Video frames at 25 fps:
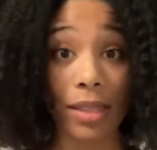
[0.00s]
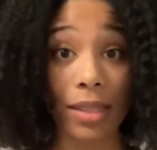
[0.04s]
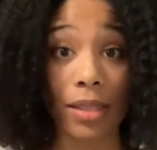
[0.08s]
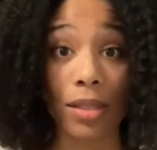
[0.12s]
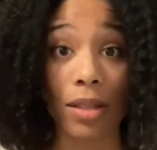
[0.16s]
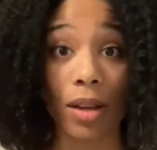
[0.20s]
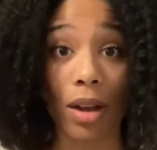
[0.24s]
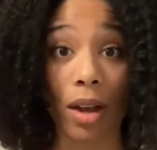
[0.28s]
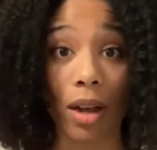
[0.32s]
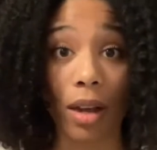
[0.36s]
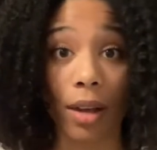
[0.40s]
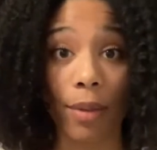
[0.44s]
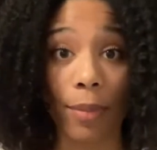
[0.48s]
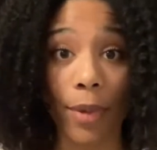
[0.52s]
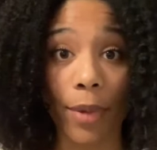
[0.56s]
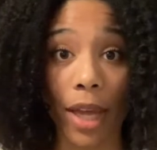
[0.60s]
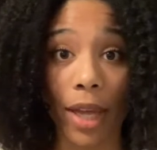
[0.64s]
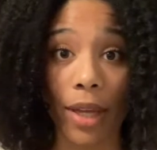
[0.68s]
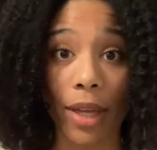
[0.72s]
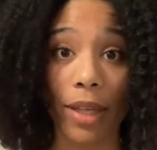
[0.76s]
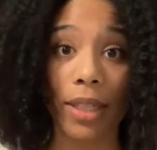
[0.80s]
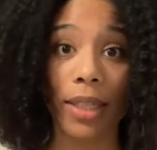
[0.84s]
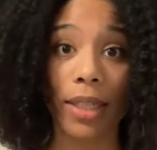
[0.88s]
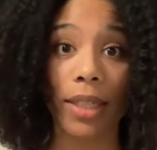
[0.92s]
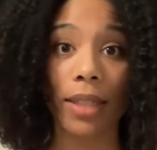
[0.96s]
talk
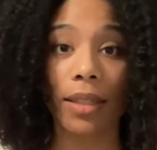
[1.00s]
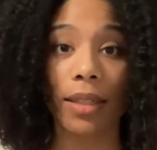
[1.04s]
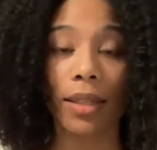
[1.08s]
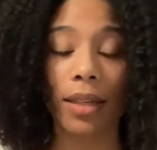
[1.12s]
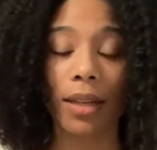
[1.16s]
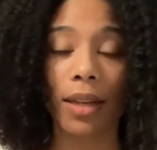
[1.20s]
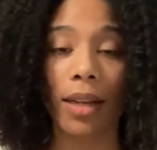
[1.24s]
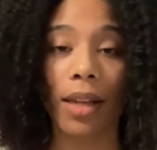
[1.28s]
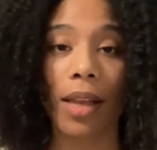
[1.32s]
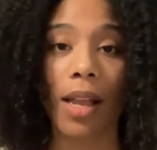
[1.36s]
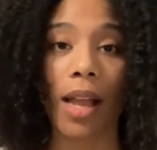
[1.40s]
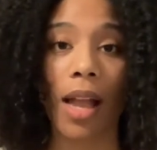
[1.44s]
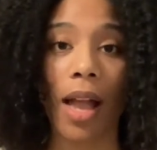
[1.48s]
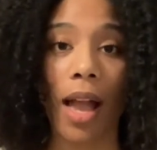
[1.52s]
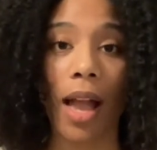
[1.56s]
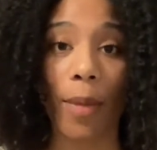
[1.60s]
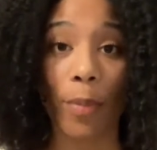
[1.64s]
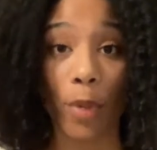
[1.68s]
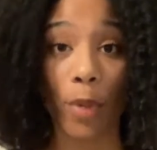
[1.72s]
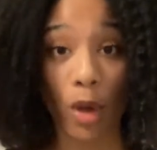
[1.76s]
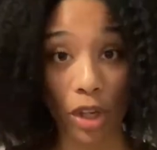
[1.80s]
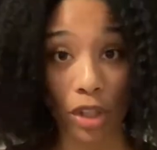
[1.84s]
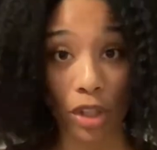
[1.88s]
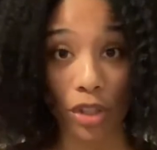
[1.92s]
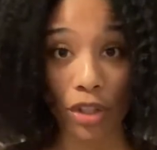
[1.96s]
about it. I'm
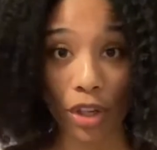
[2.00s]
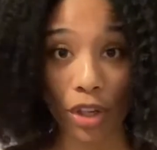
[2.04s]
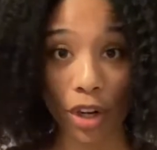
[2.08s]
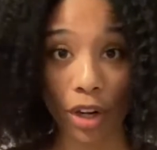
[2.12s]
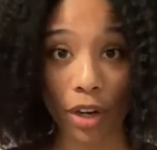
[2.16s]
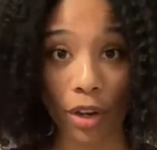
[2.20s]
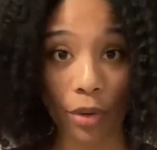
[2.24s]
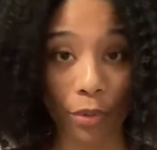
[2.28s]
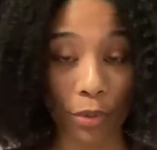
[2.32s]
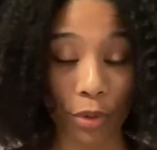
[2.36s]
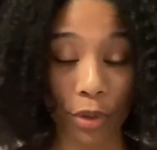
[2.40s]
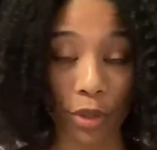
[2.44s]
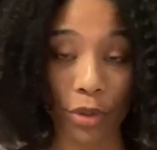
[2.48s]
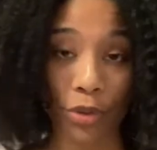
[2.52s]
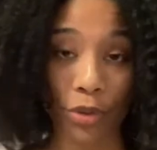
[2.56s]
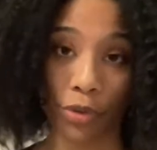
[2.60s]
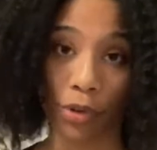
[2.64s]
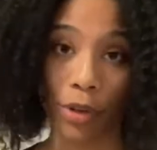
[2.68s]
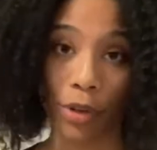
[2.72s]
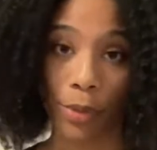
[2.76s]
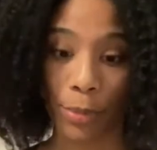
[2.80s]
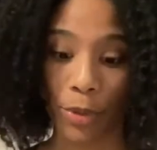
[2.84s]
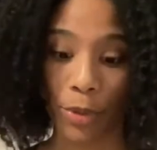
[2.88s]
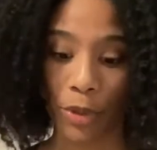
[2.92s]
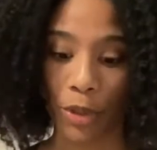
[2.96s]
going to start off with a
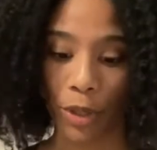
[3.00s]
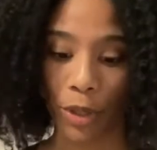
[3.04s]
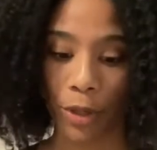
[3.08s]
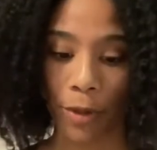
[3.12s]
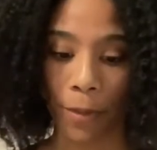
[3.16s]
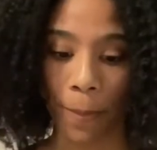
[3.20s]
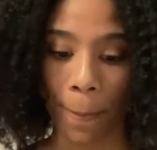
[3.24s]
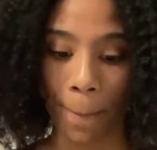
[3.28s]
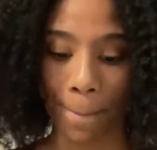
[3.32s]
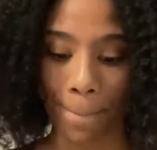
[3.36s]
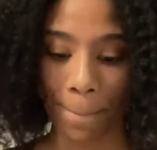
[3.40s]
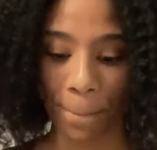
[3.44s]
scripture.